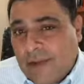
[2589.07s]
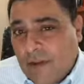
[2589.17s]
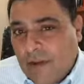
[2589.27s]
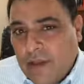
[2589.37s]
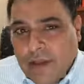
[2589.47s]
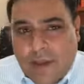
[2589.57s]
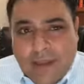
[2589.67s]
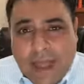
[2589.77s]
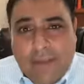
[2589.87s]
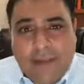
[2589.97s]
Now,
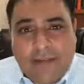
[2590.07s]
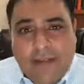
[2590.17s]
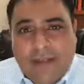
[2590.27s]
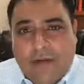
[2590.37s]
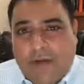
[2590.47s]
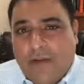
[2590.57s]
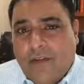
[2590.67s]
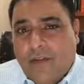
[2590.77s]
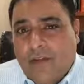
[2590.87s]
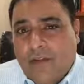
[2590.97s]
that being said, there are
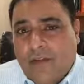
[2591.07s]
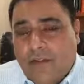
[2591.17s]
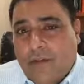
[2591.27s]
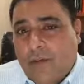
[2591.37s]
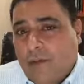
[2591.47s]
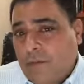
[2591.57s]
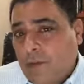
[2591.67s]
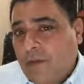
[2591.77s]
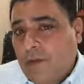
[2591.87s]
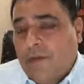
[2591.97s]
some single nucleotide
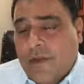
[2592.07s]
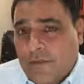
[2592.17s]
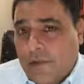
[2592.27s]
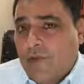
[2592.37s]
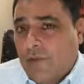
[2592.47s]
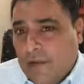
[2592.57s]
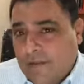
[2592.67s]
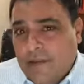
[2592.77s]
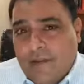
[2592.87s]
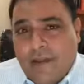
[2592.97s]
polymorphisms that do show
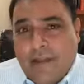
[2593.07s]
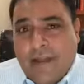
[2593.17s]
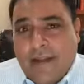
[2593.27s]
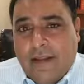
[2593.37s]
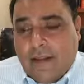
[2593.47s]
evidence that